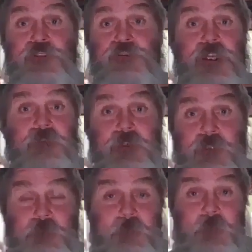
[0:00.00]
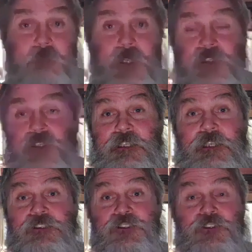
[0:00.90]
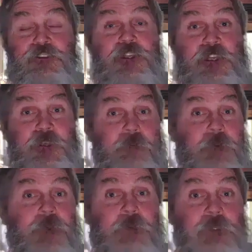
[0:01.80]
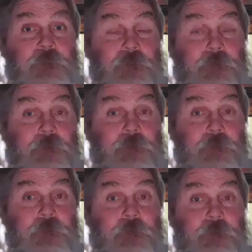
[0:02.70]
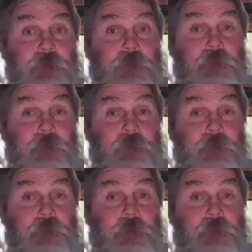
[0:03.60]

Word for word: That's why it's a new covenant. Basically, it's just an amendment